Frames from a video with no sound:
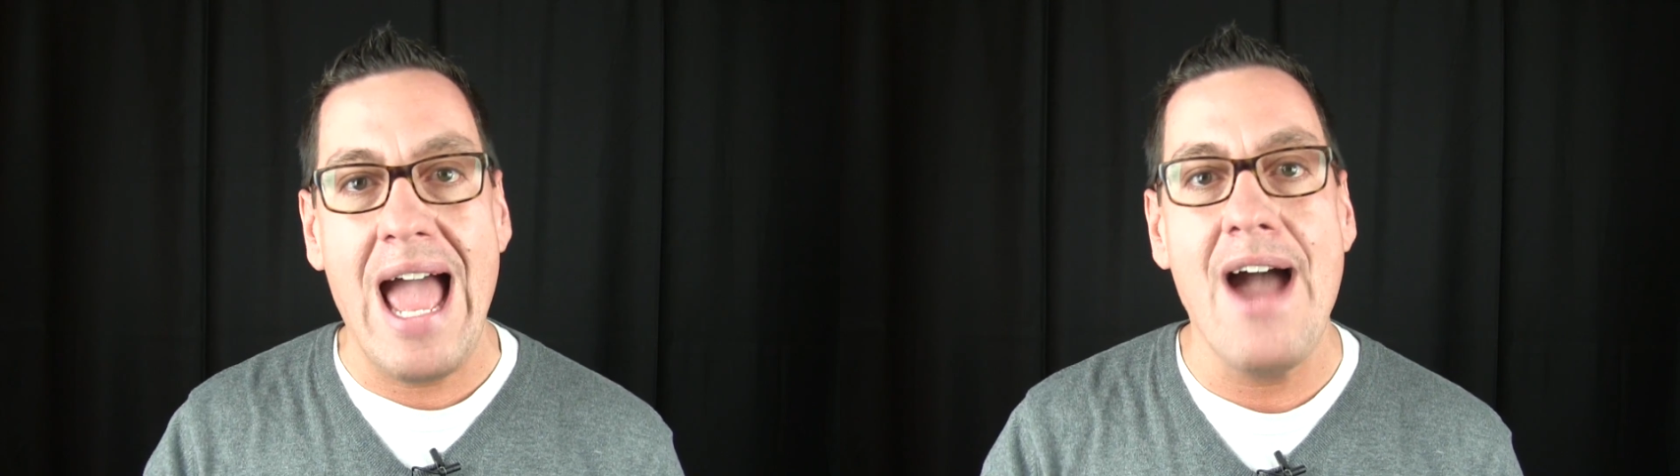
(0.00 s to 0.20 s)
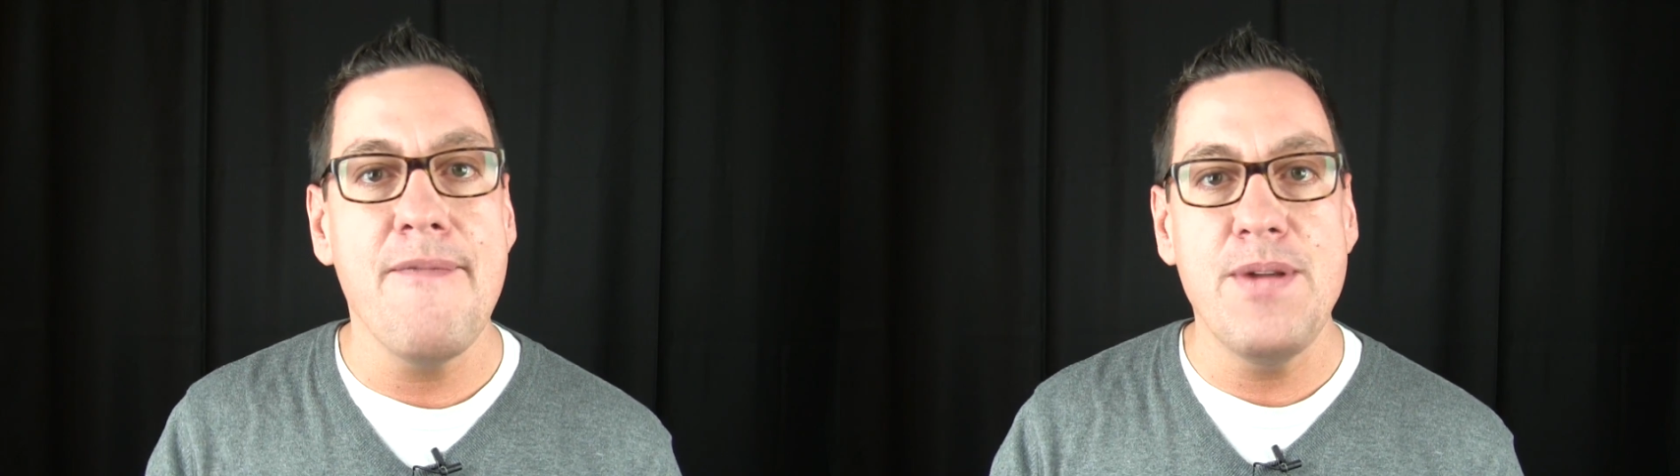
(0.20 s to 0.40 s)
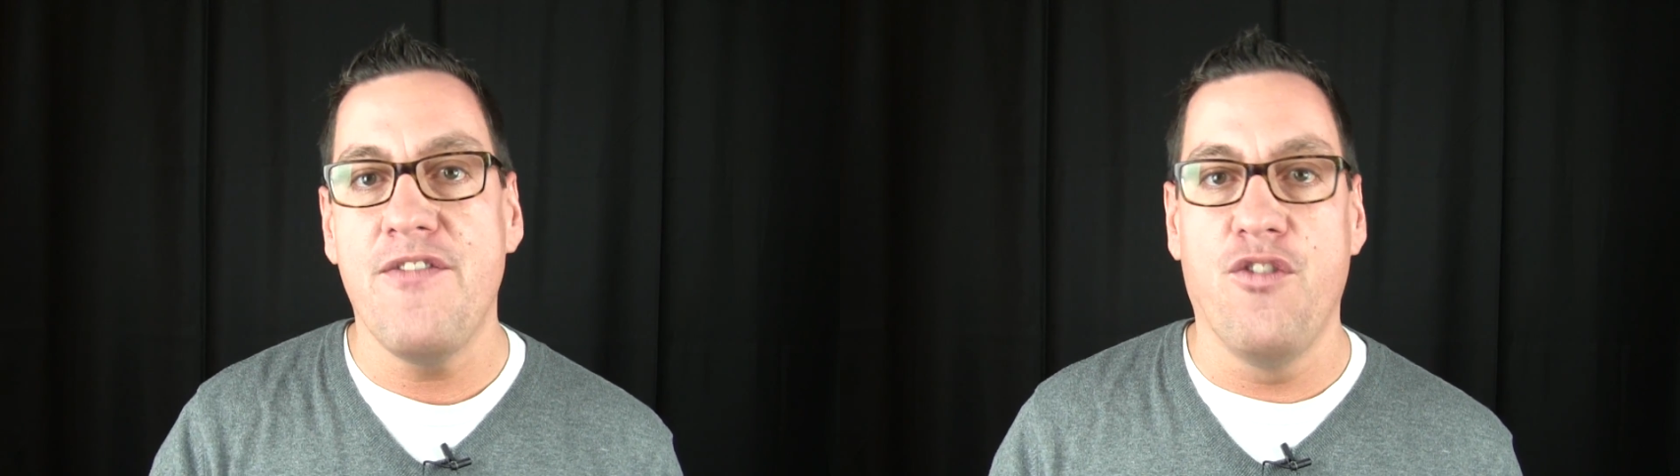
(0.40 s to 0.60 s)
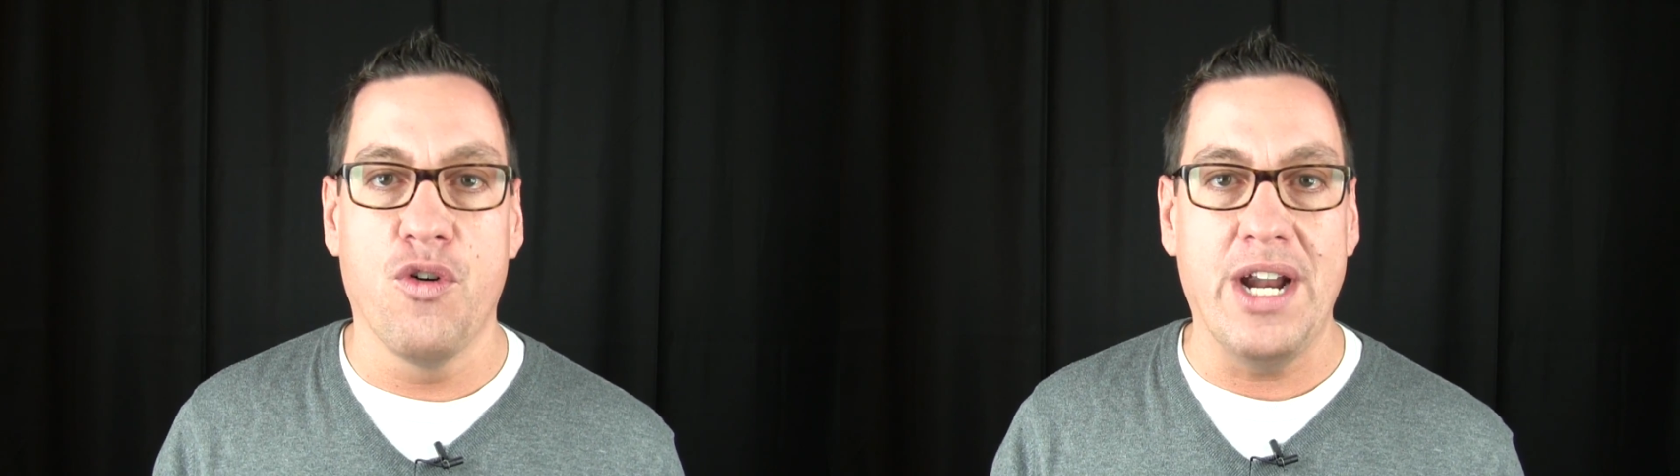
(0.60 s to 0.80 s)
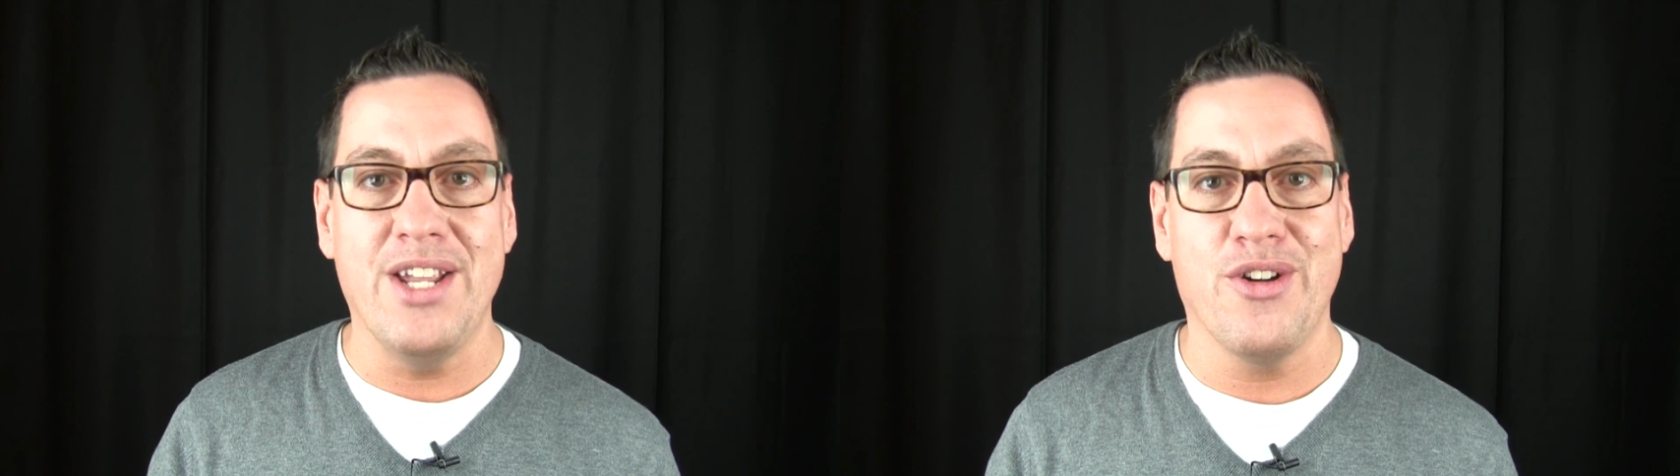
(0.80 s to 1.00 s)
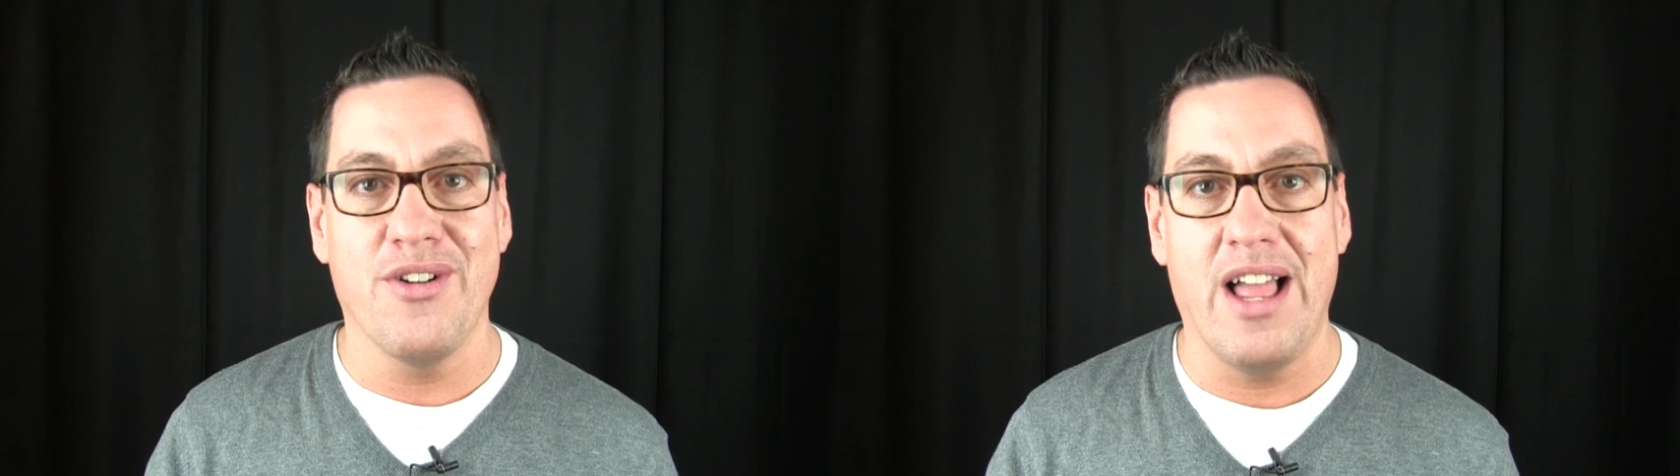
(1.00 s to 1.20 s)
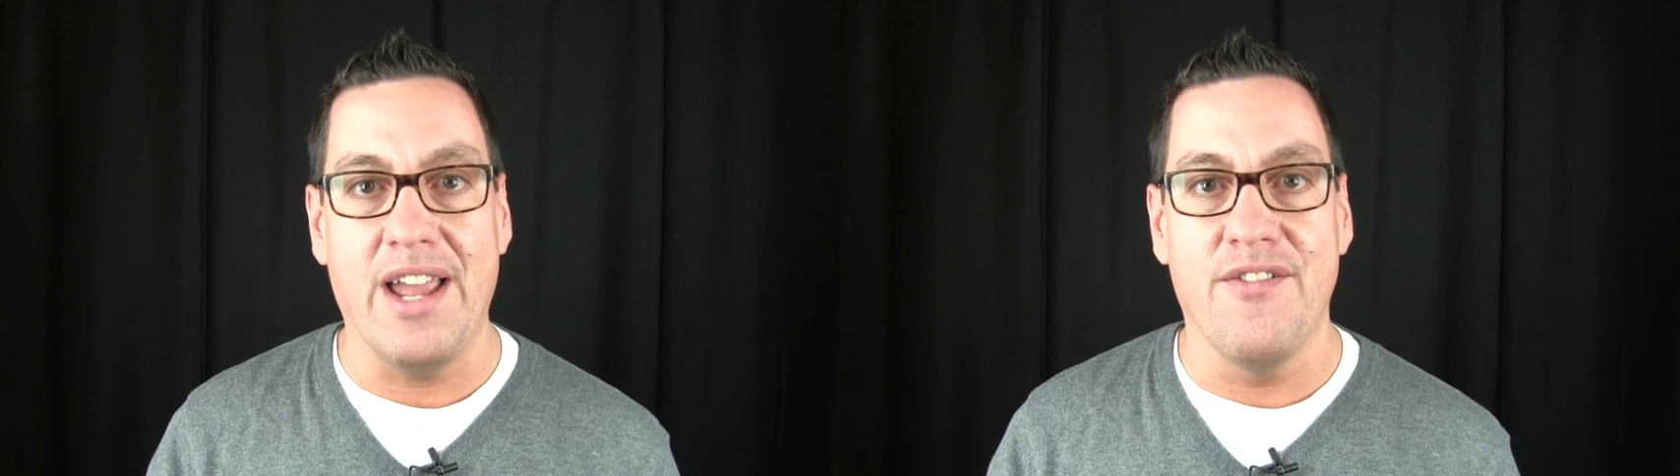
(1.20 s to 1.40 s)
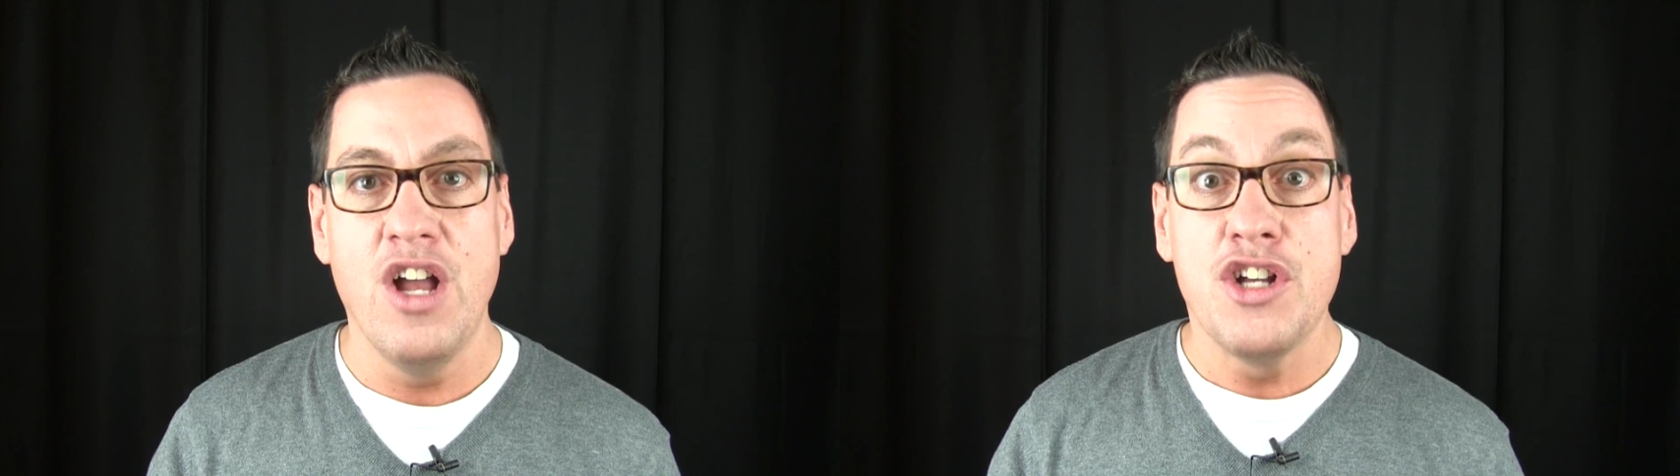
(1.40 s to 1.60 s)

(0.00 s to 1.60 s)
have before in your life.